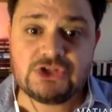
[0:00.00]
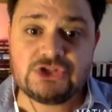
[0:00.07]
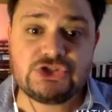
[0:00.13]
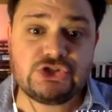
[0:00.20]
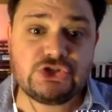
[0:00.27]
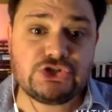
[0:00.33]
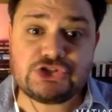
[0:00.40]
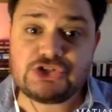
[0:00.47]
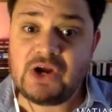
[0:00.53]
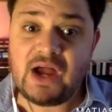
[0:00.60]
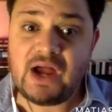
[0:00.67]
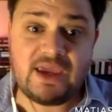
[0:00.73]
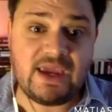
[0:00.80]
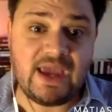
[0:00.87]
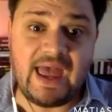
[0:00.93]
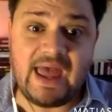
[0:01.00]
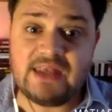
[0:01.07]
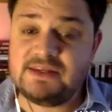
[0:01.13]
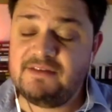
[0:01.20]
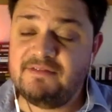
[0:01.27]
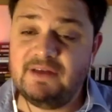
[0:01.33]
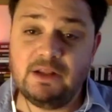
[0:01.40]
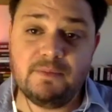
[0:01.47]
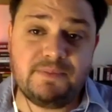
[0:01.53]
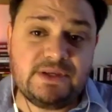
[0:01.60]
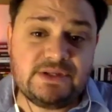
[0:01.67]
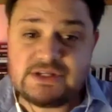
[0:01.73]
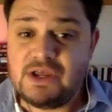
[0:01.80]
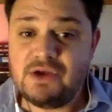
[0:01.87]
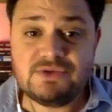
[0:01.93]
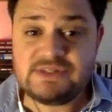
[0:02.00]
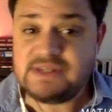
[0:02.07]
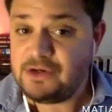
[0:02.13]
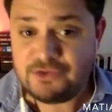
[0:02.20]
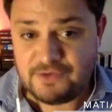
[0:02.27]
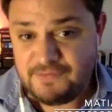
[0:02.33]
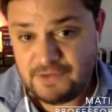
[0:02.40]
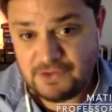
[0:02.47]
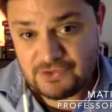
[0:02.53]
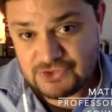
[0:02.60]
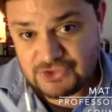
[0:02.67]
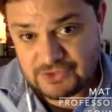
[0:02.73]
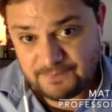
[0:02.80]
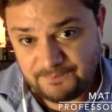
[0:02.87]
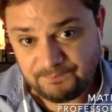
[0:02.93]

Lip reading: to try and develop its own centrifuge.